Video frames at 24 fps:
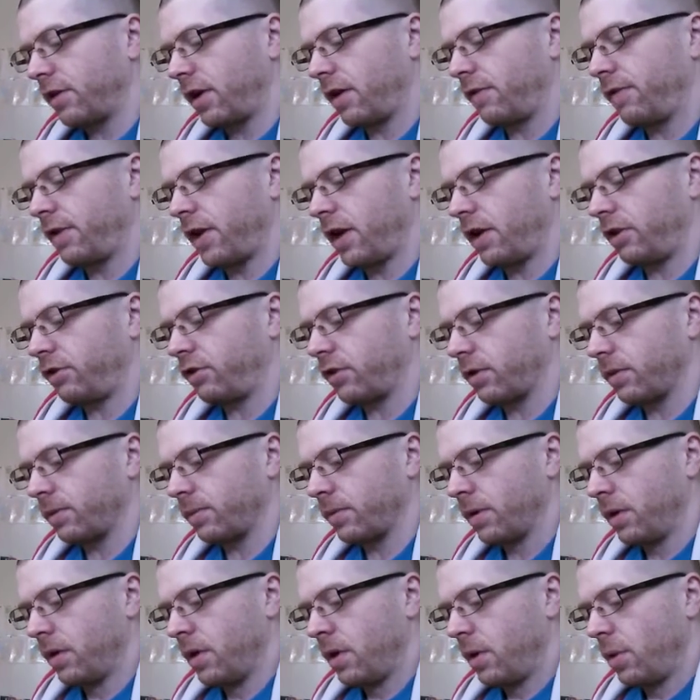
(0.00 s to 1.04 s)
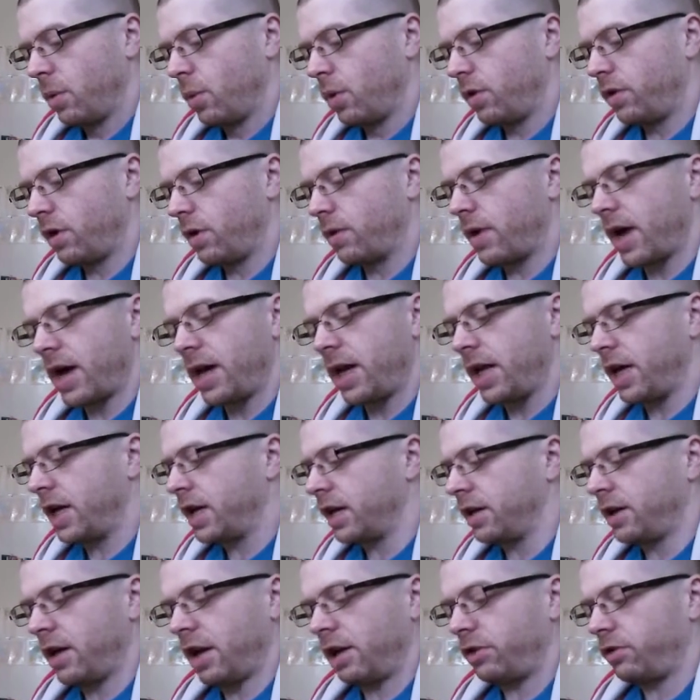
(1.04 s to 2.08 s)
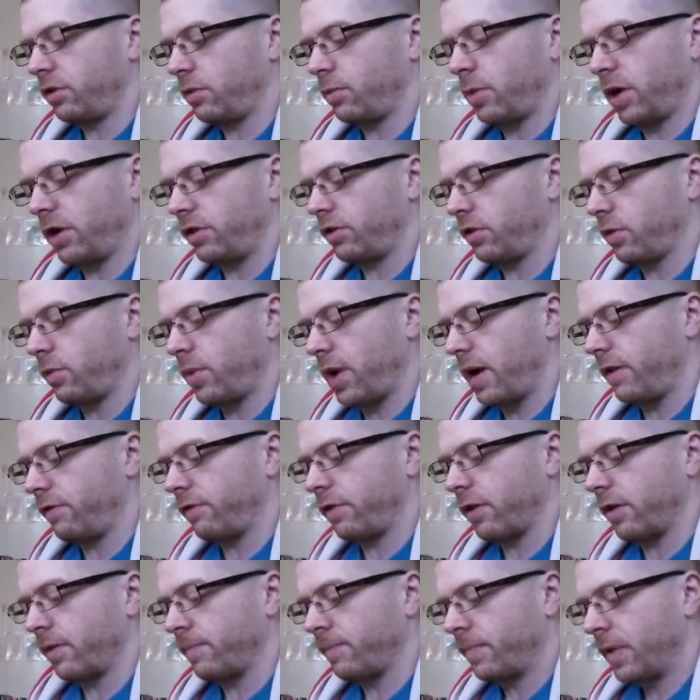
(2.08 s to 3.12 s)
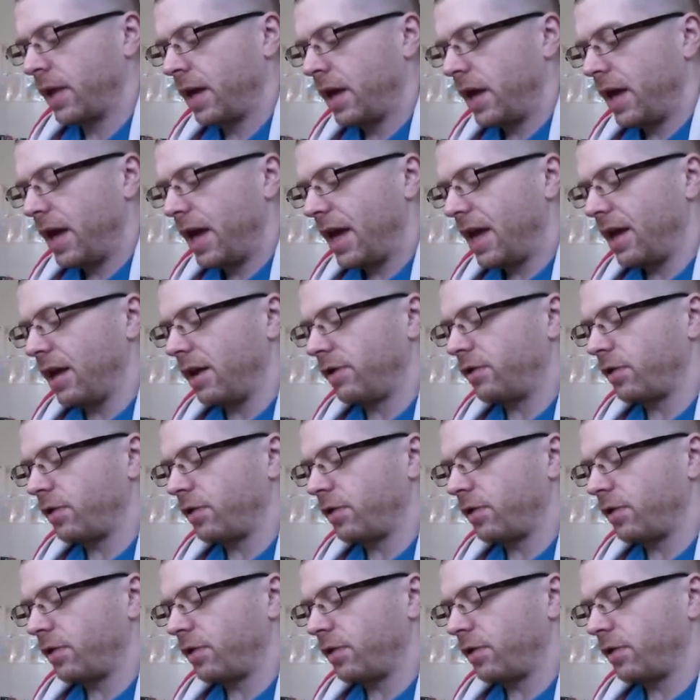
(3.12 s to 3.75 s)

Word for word: salvation without any condition whatsoever. It